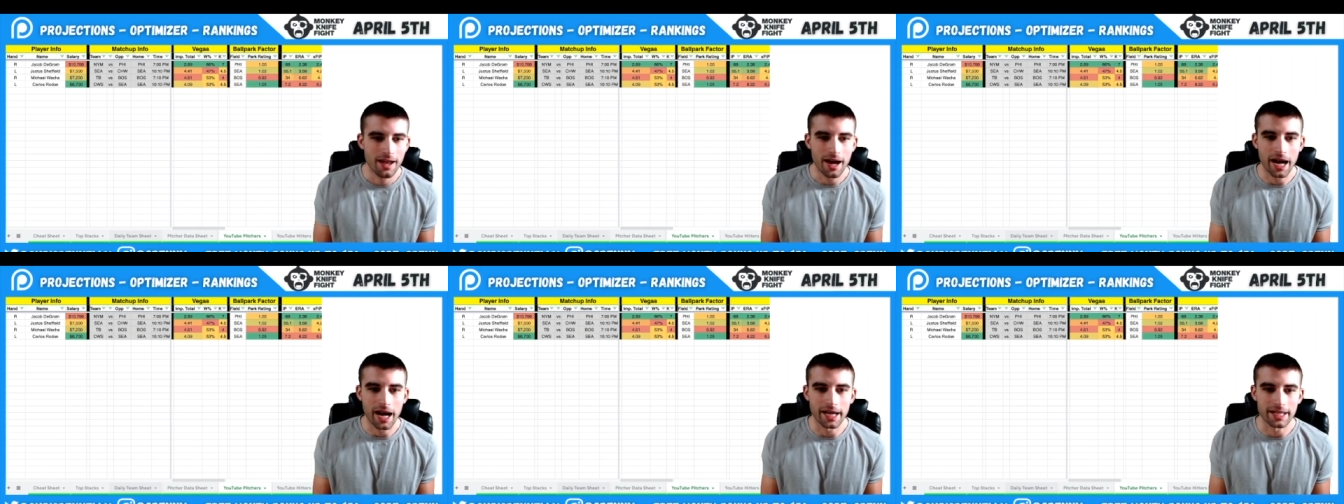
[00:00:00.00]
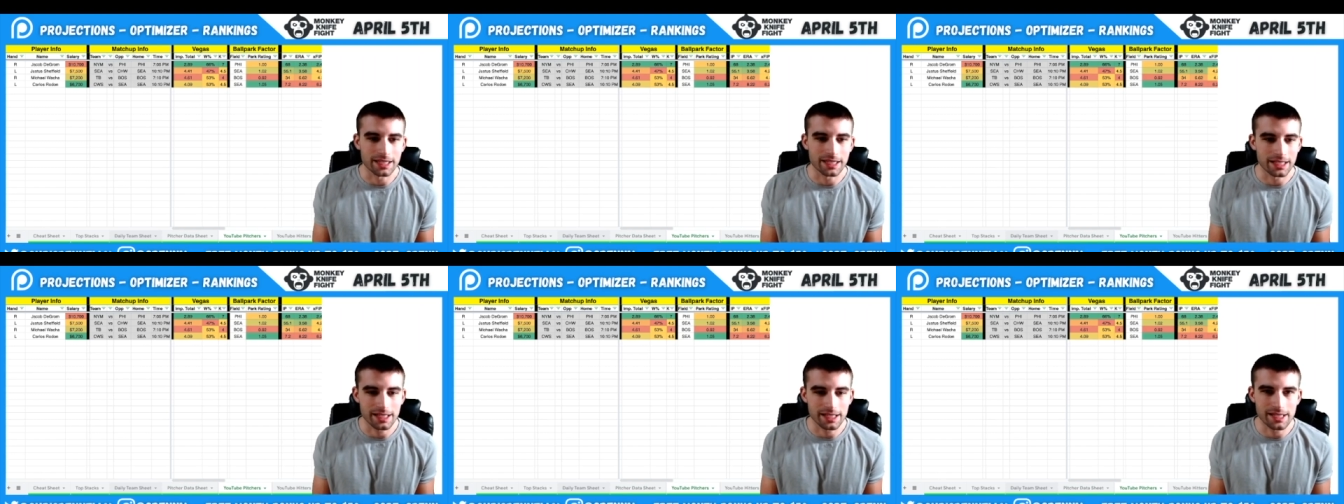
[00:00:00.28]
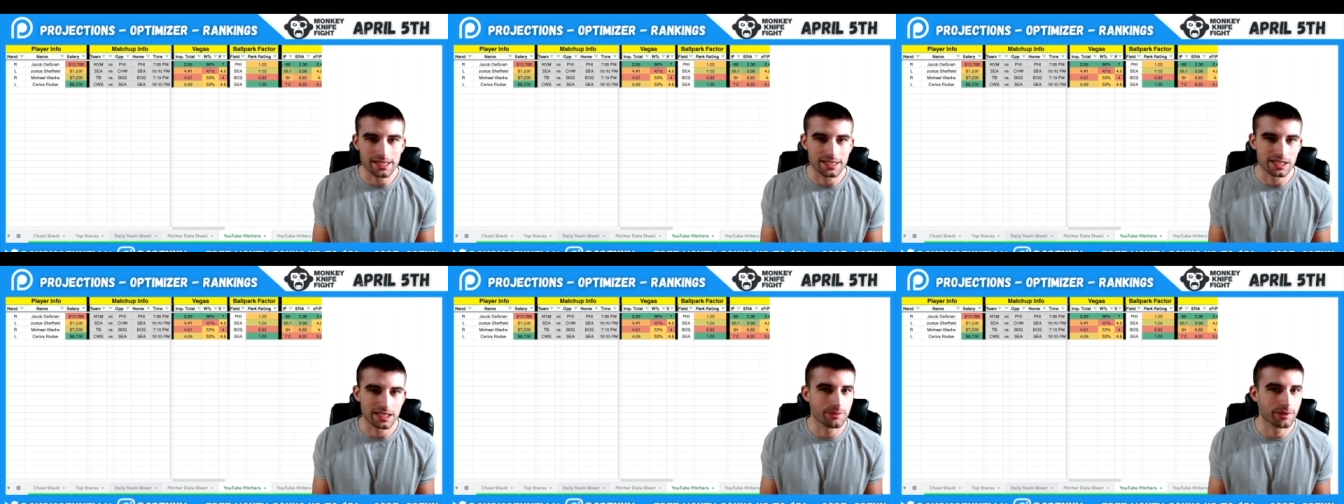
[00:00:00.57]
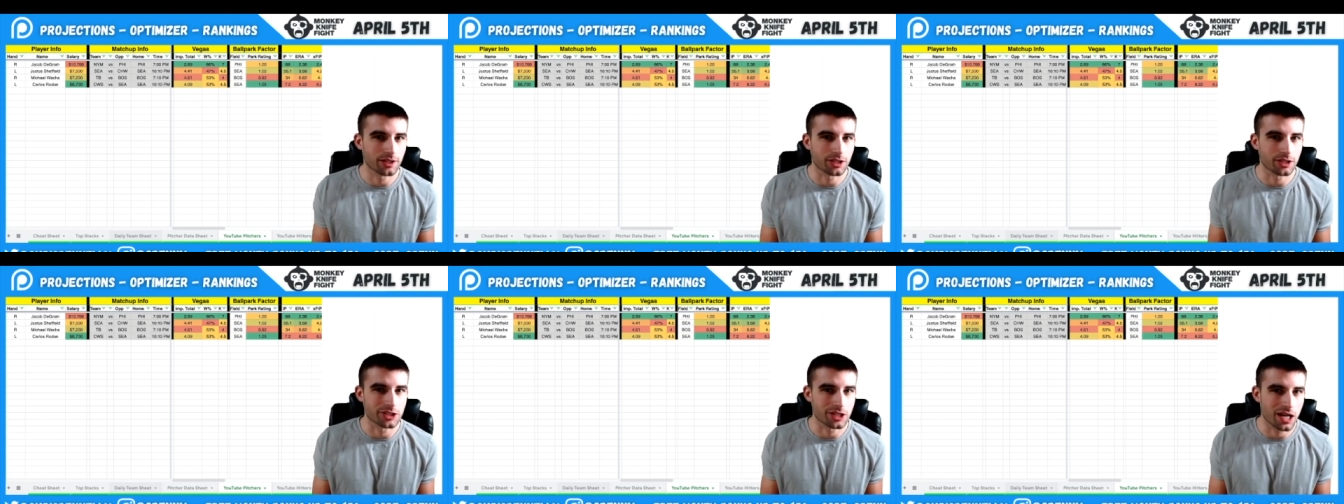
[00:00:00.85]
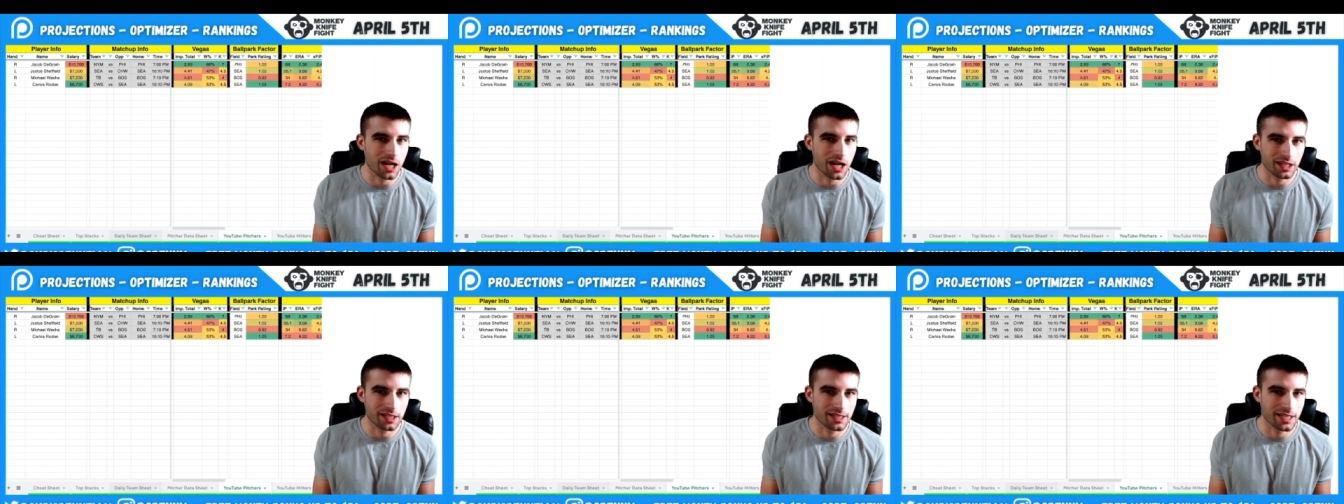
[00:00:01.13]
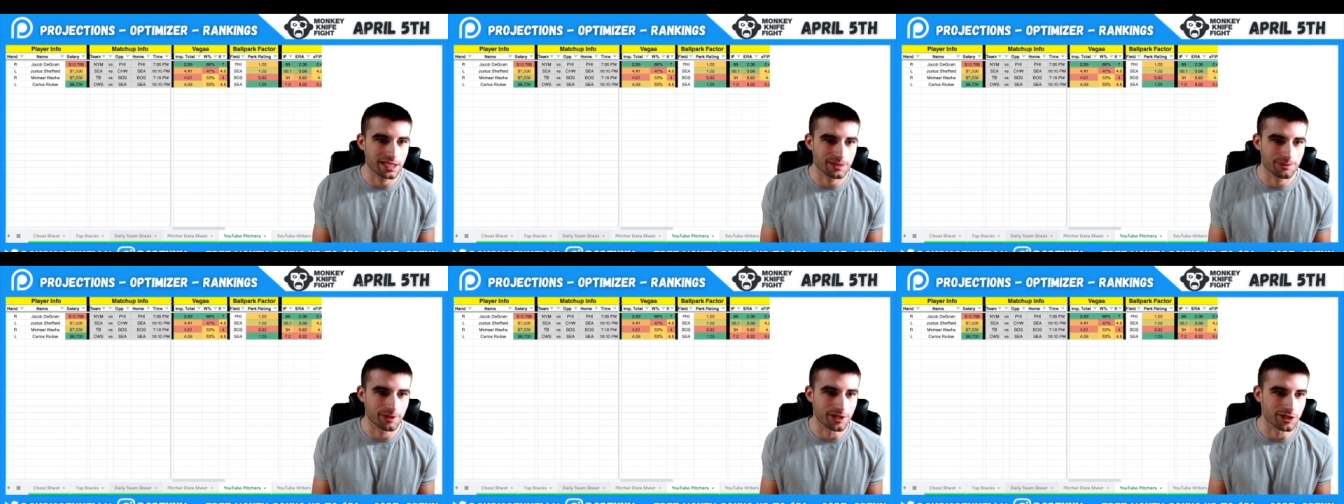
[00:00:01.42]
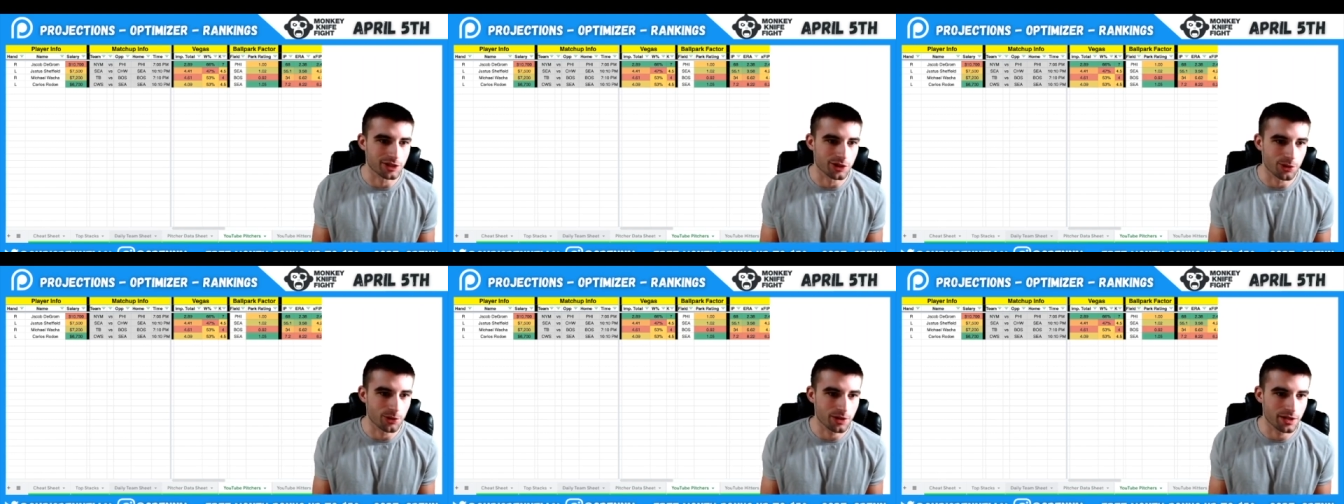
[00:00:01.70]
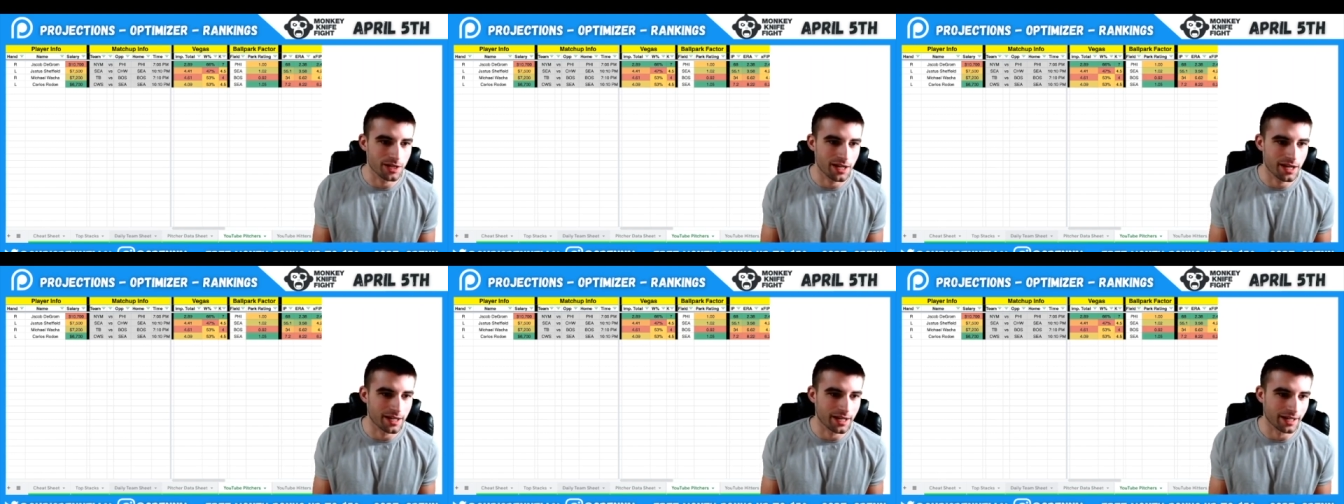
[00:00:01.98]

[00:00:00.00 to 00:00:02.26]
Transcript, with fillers: I think he's going to be your chalky S P two today,